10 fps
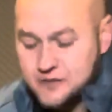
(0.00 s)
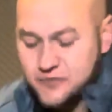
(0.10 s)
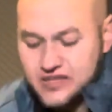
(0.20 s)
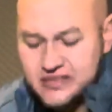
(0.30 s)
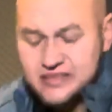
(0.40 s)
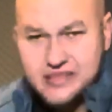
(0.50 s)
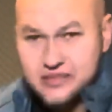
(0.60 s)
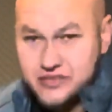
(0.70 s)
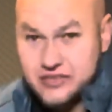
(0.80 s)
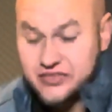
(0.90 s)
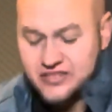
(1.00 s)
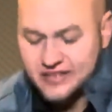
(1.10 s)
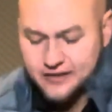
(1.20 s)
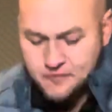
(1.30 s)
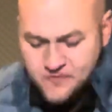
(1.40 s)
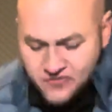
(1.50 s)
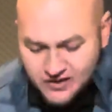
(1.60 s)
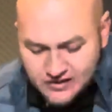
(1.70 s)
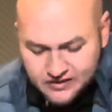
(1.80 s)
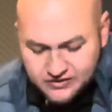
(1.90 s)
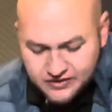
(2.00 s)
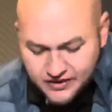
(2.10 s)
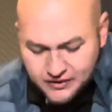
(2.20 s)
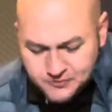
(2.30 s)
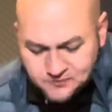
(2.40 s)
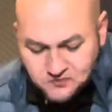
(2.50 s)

These things just shine. So